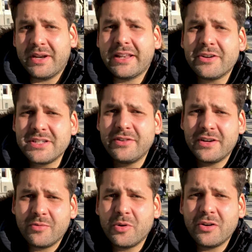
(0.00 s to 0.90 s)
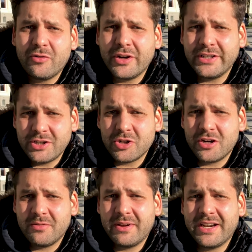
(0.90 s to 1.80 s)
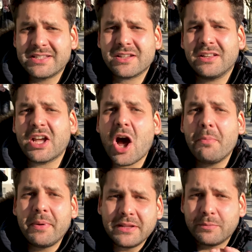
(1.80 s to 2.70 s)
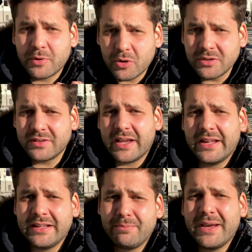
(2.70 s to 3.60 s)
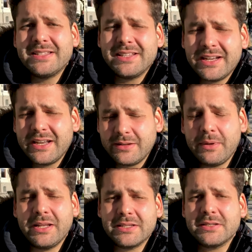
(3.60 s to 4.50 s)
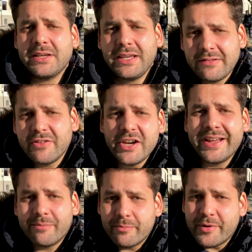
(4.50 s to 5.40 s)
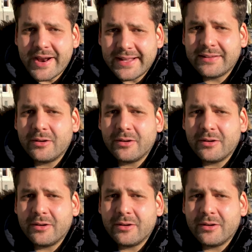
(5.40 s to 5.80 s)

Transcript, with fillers: There's even a word for it in German. It's called Abendbrot, and basically it means evening bread.